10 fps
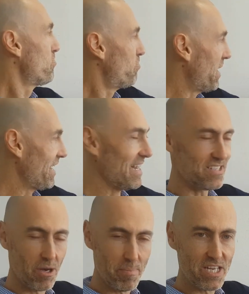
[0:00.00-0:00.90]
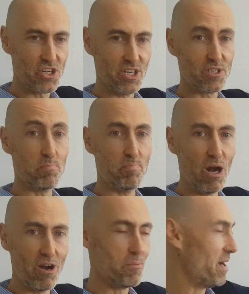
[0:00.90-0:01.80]
but as I mentioned, it's
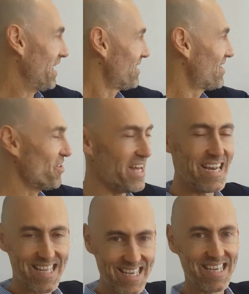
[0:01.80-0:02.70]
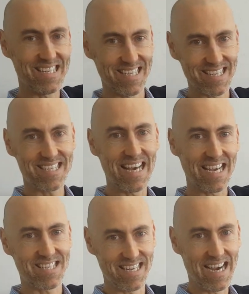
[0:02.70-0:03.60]
borrowed money, so that isn't
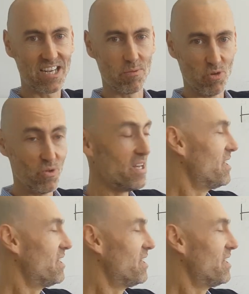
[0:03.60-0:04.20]
tax deductible.